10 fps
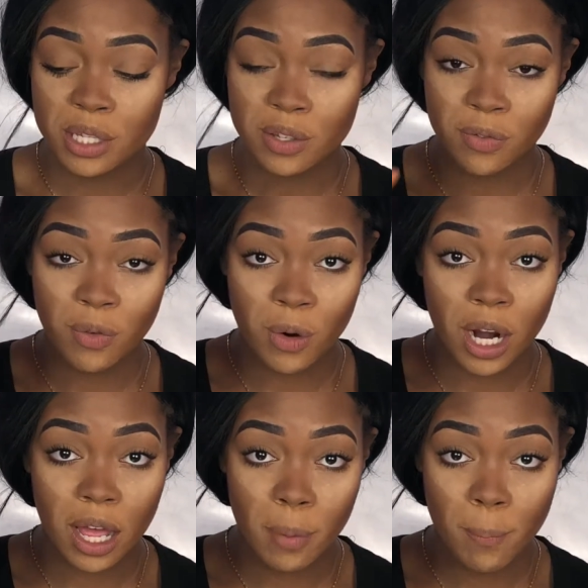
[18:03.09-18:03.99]

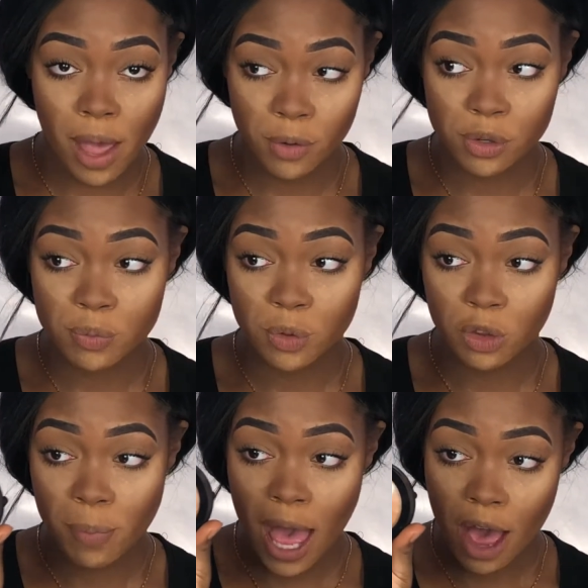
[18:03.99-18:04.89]
Sephora Micro
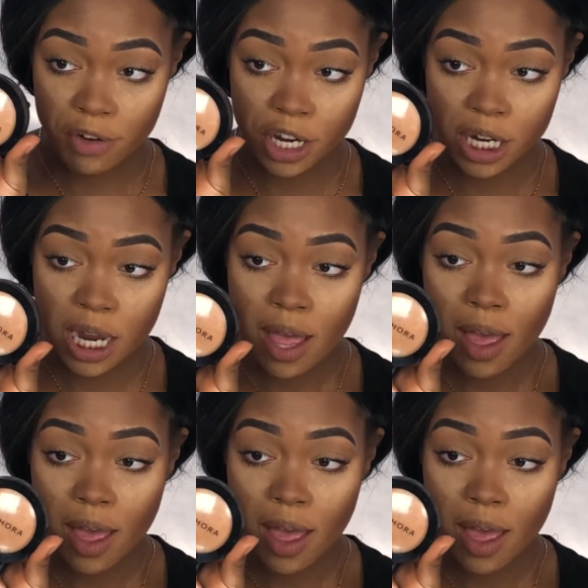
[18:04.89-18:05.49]
Smooth Powder.